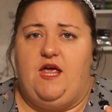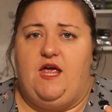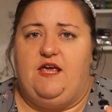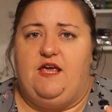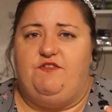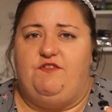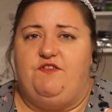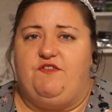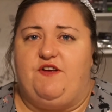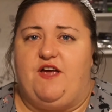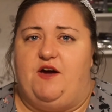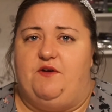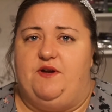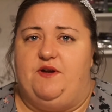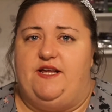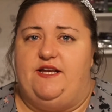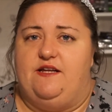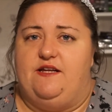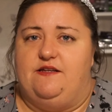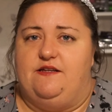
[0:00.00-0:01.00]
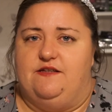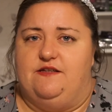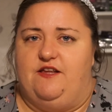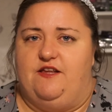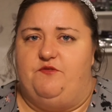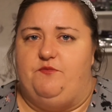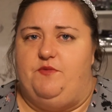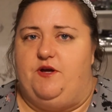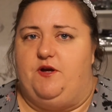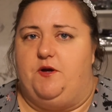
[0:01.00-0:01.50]
If you counted,
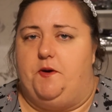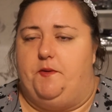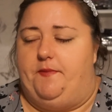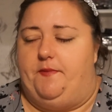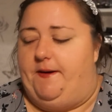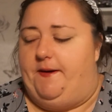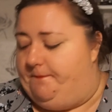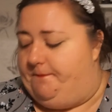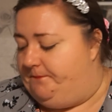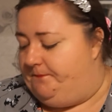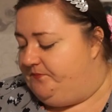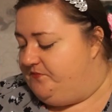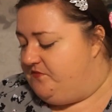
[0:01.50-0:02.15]
leave me a comment.